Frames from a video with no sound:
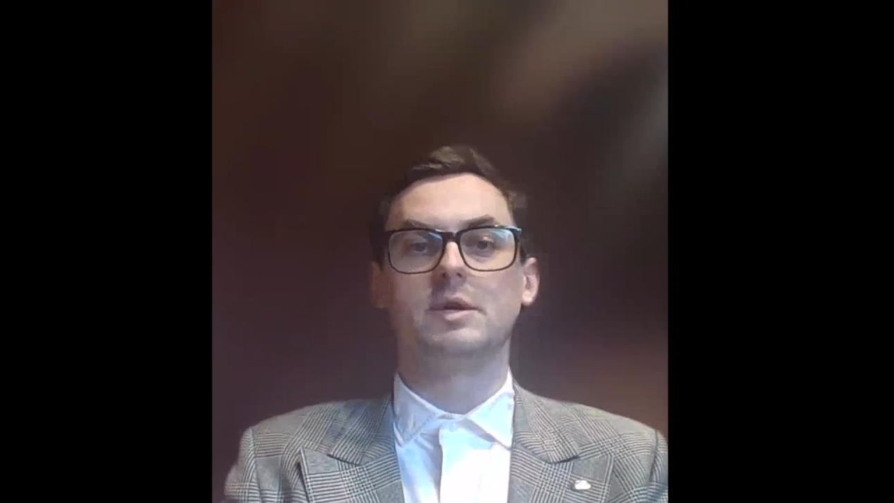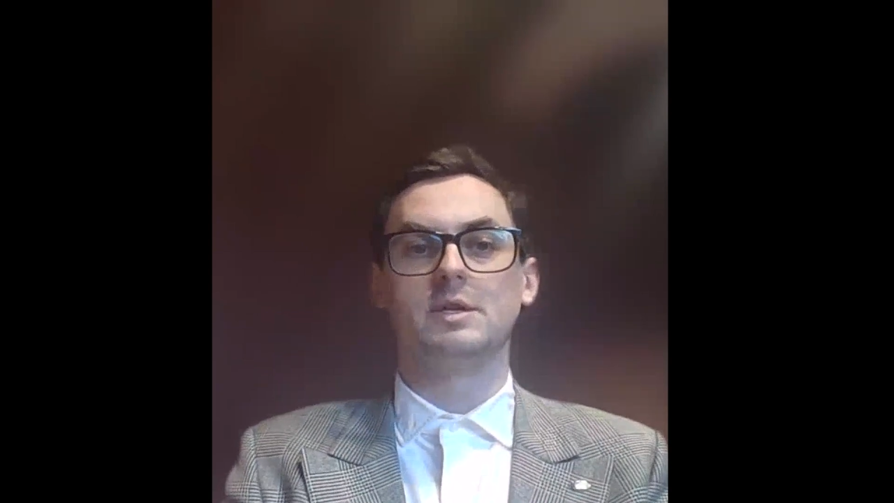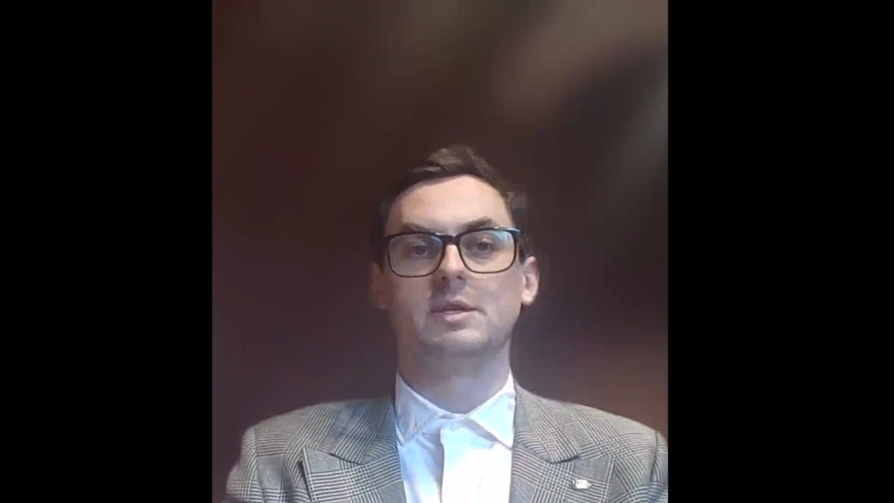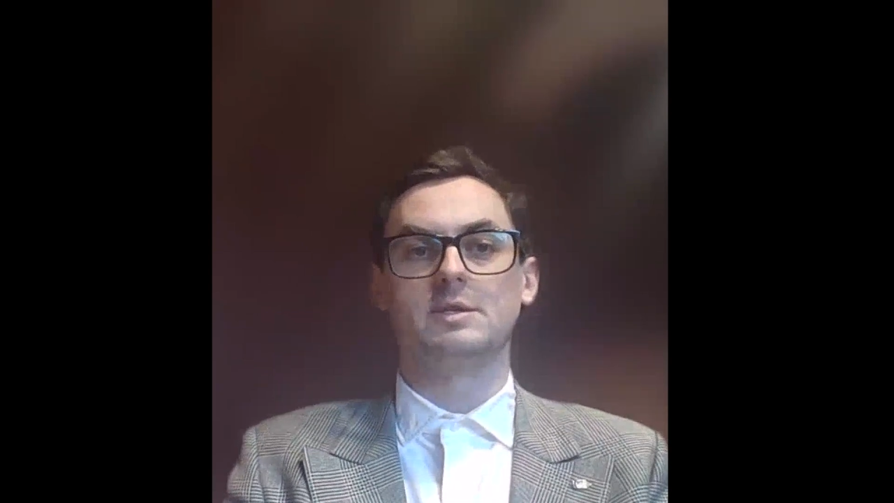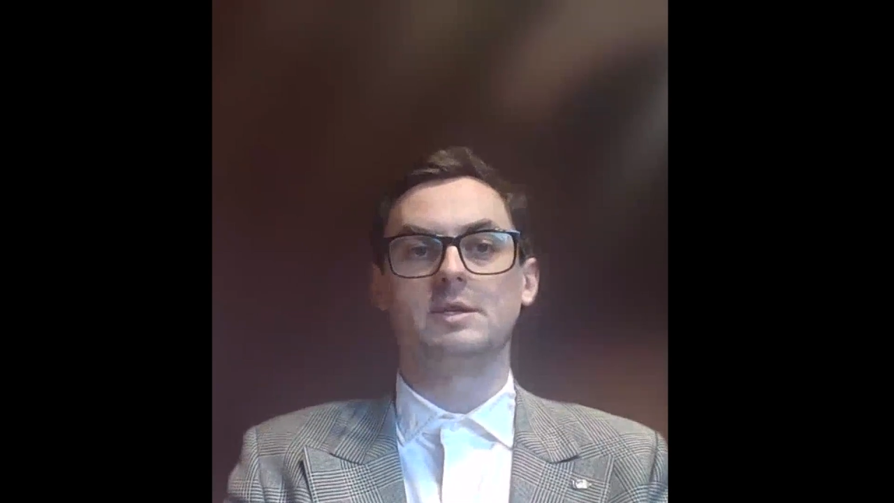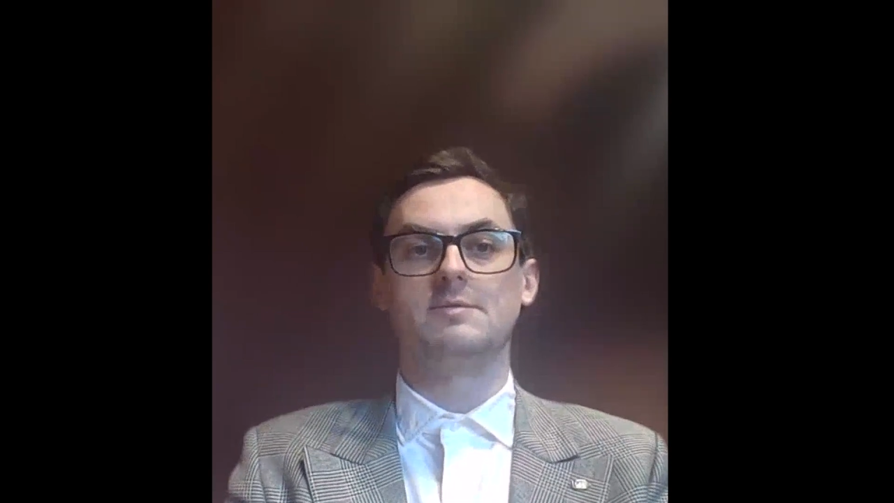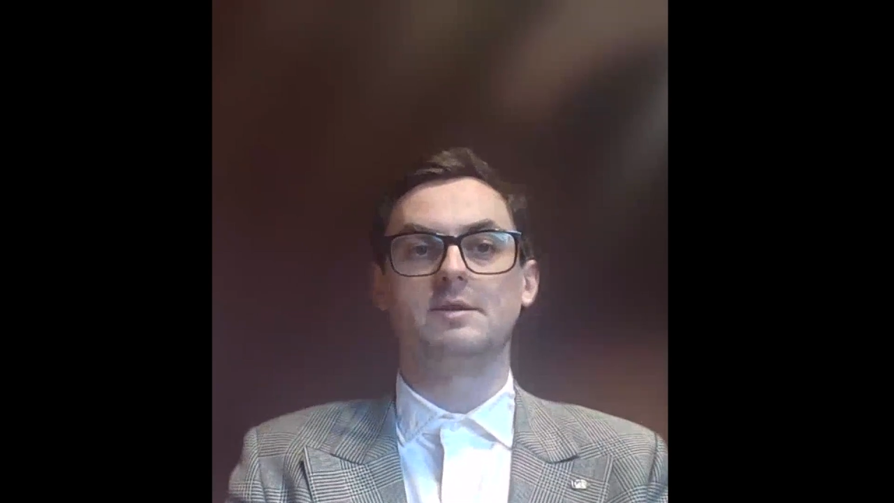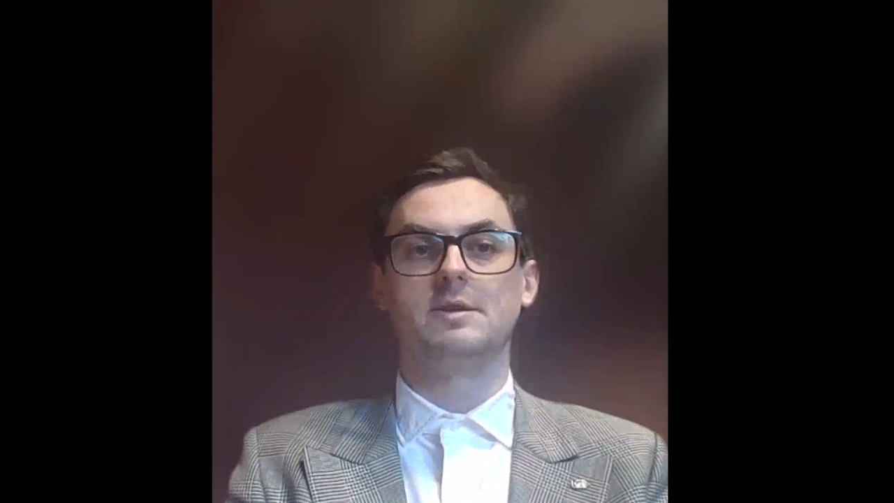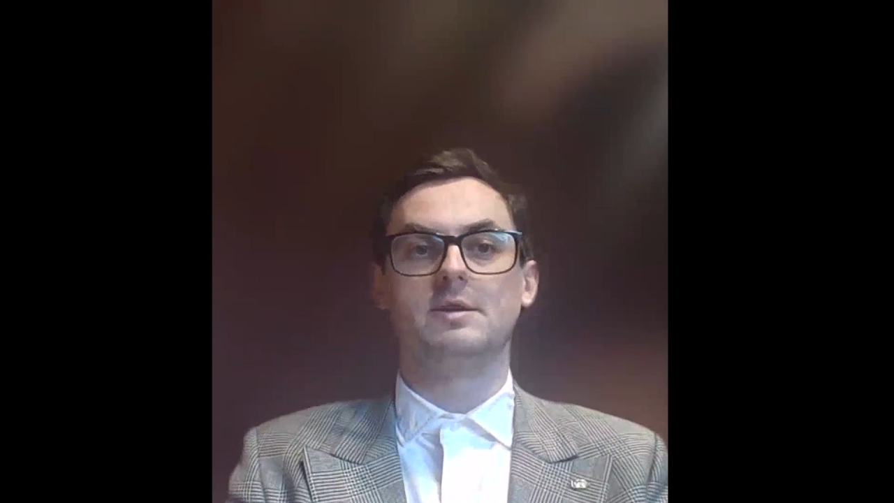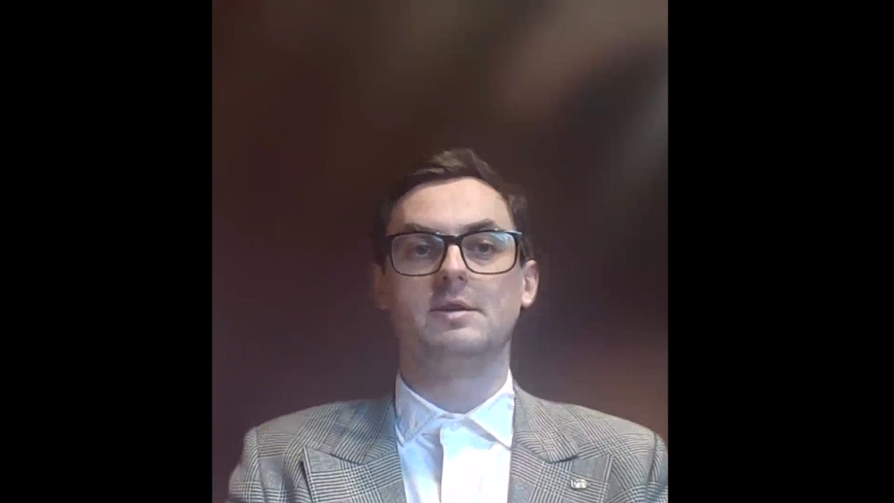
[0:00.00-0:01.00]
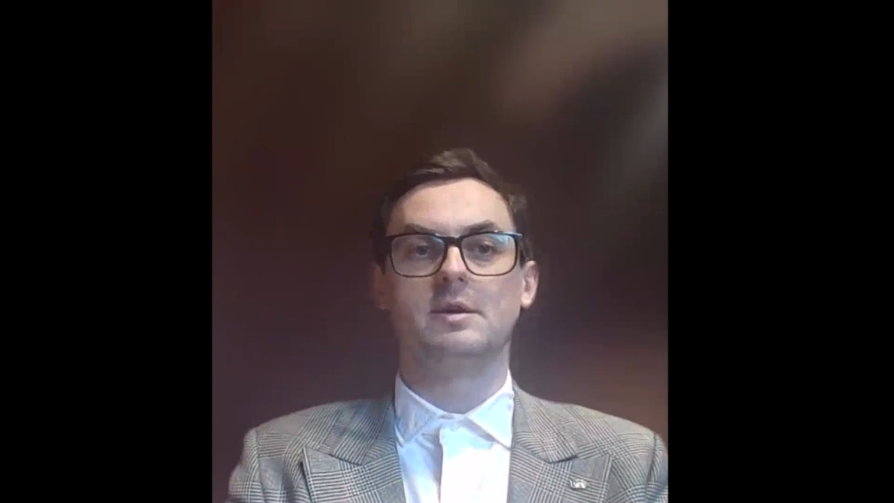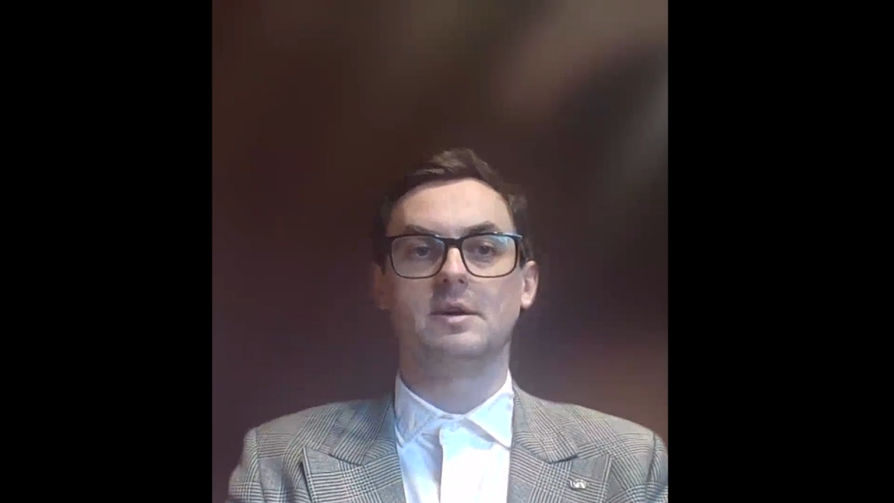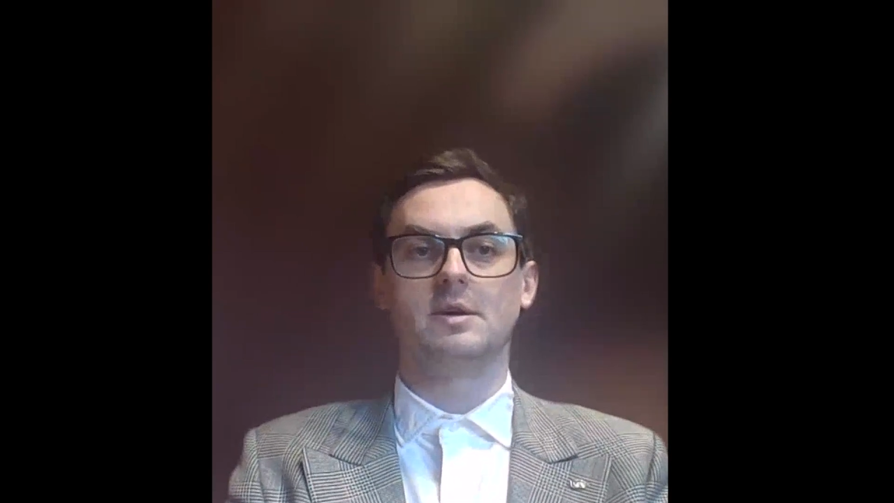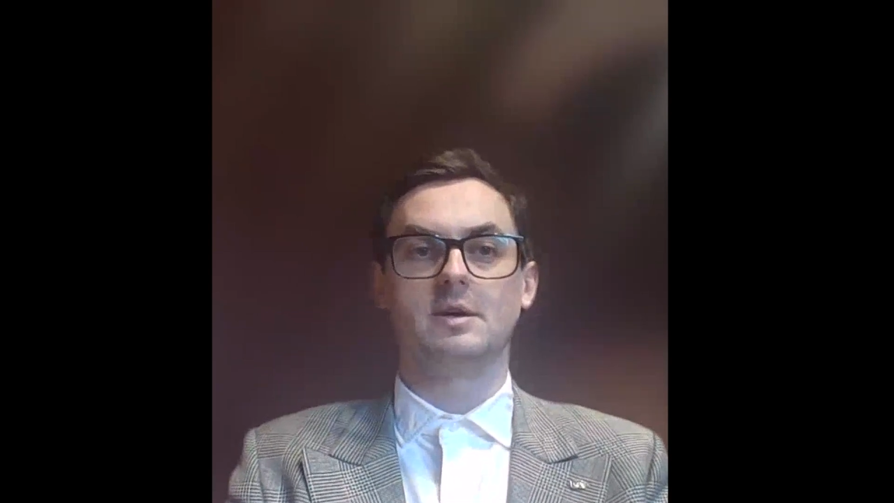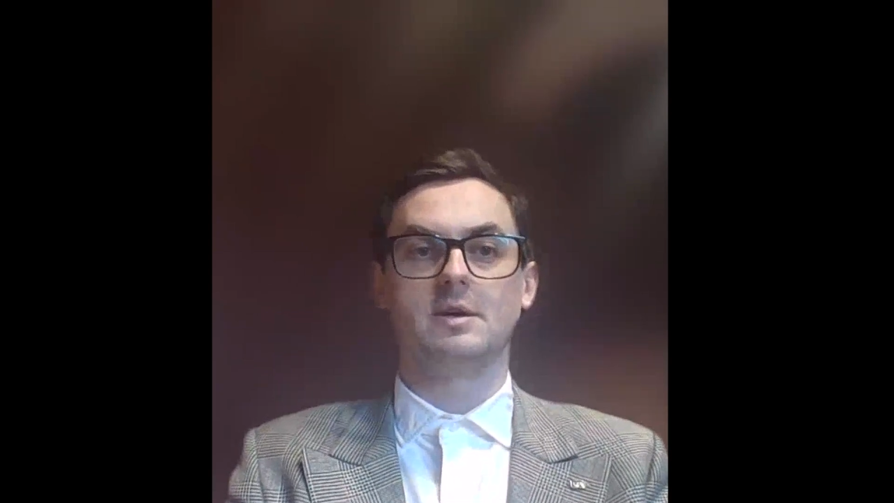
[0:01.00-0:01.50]
and safety
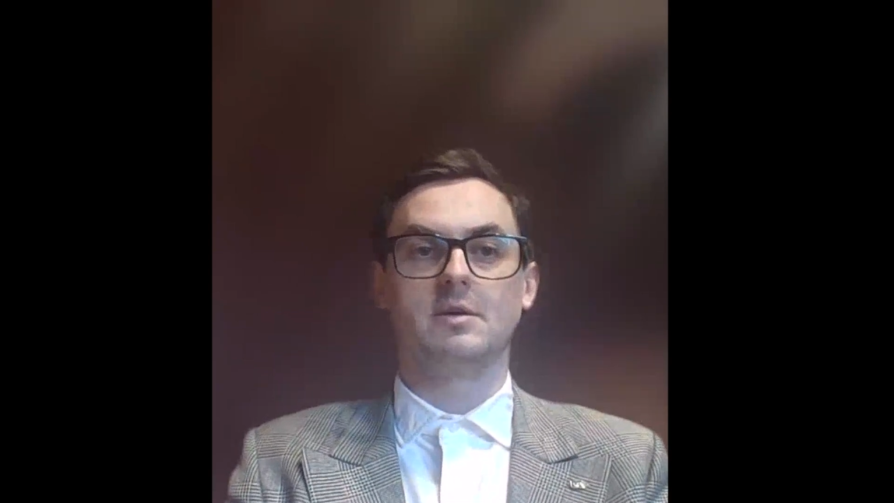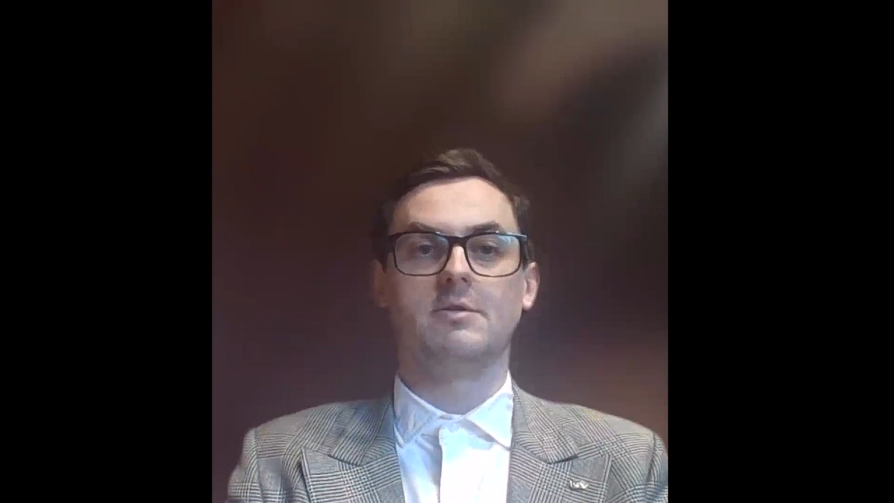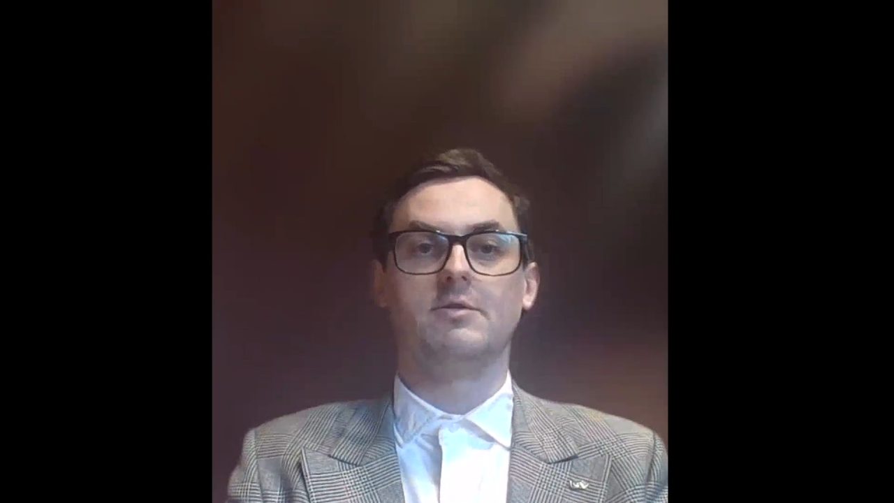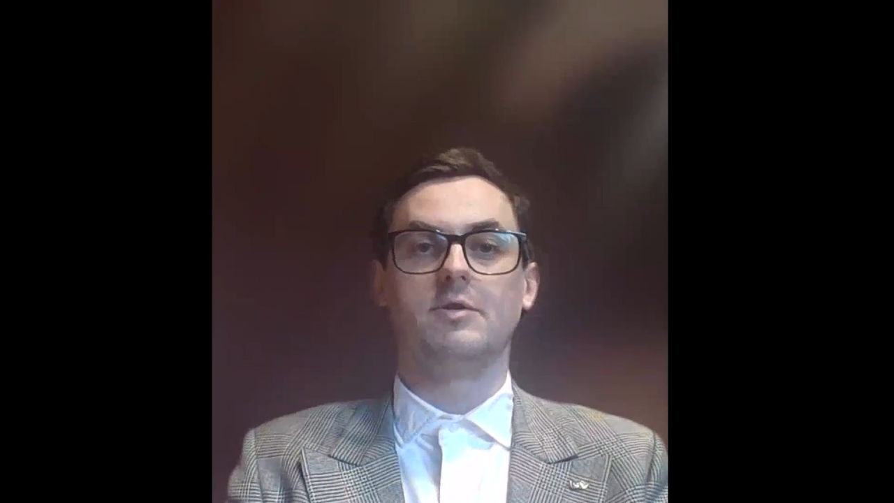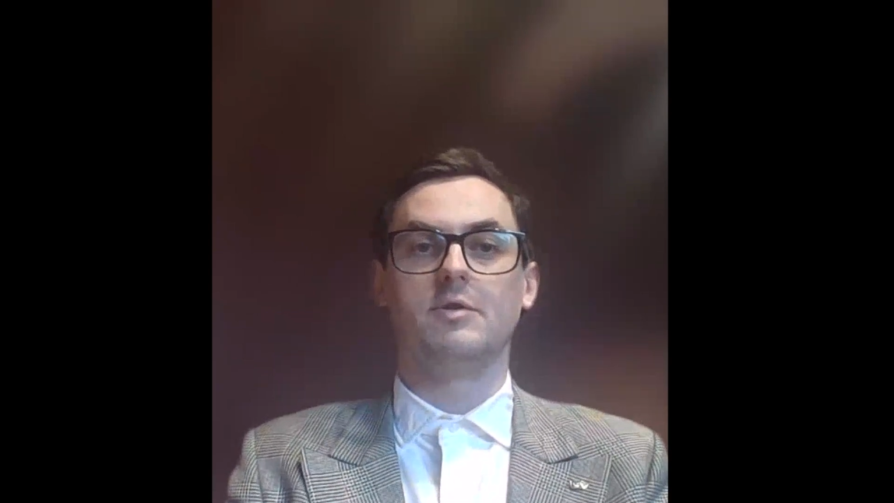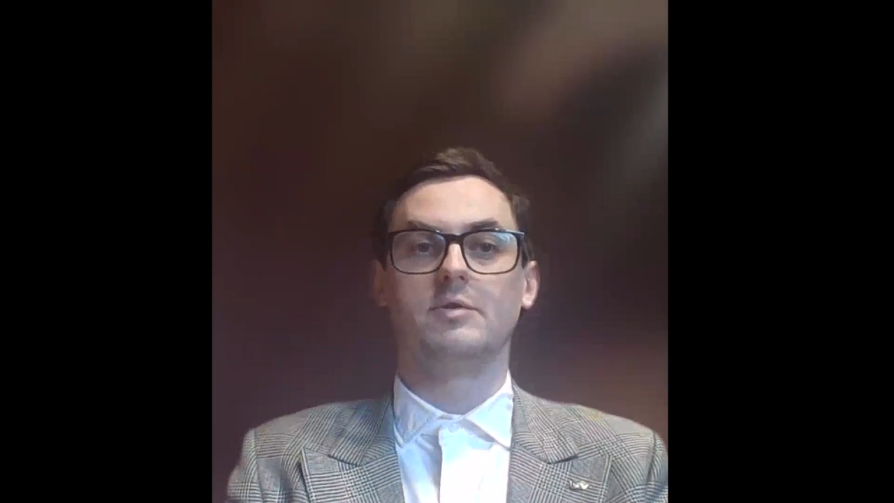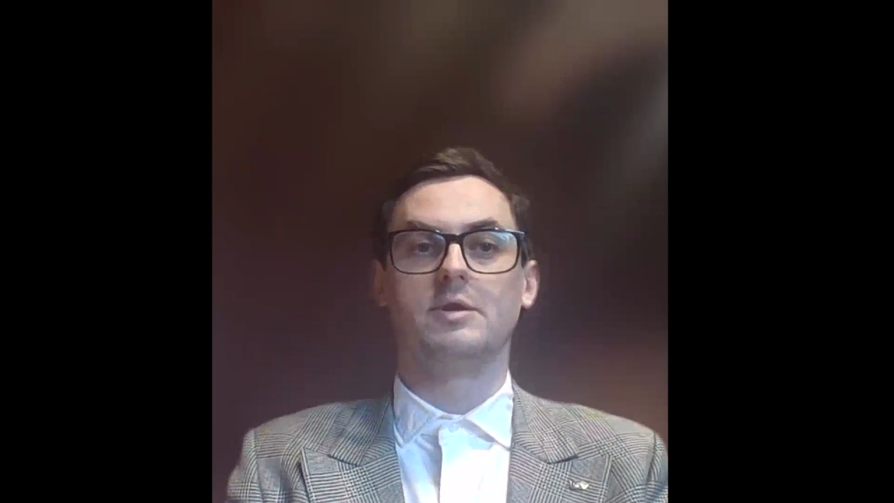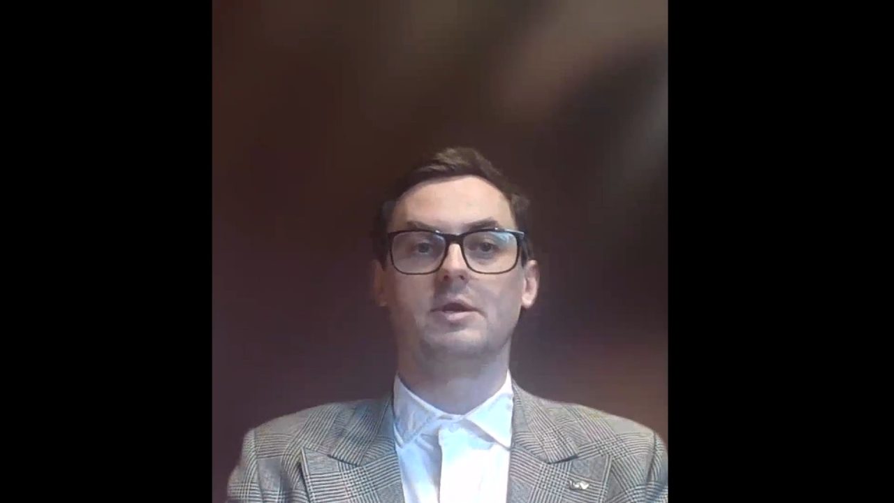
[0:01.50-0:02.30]
on the road